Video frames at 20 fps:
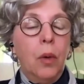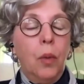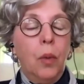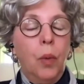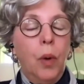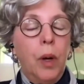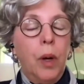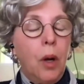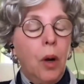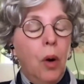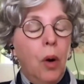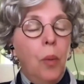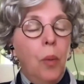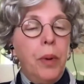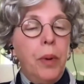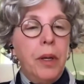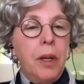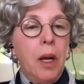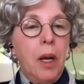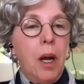what
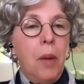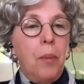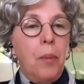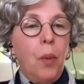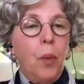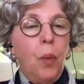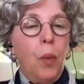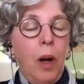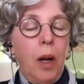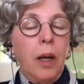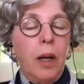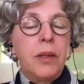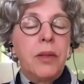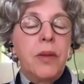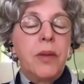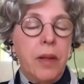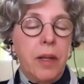opened up was